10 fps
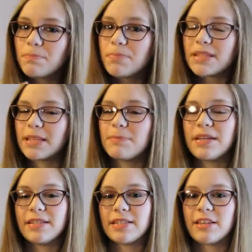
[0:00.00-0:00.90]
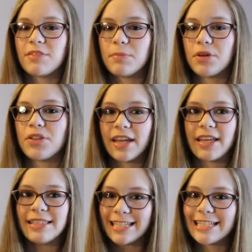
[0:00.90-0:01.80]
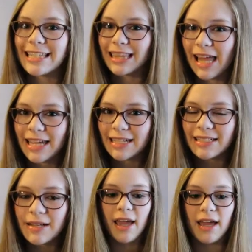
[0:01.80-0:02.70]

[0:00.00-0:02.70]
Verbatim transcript: bits and pieces of the book that I didn't like